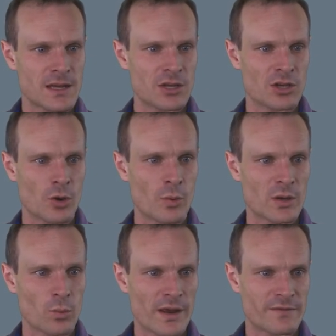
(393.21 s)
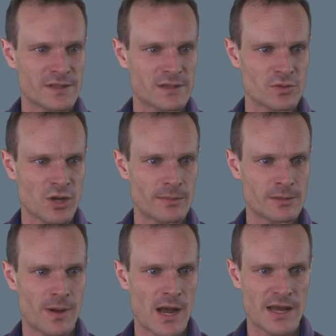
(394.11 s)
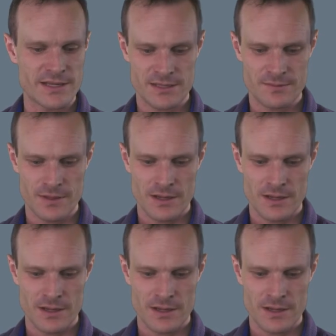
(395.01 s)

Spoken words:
We can wait for some time to pass.